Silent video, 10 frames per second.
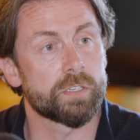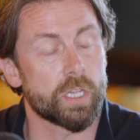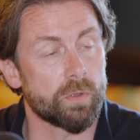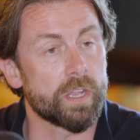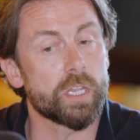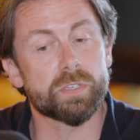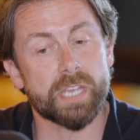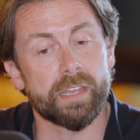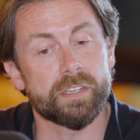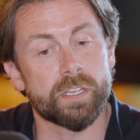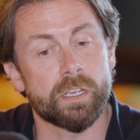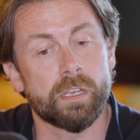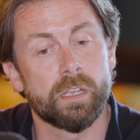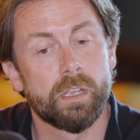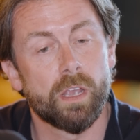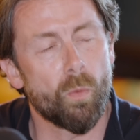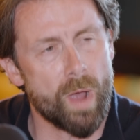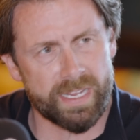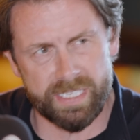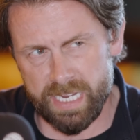So are you signed as a YT?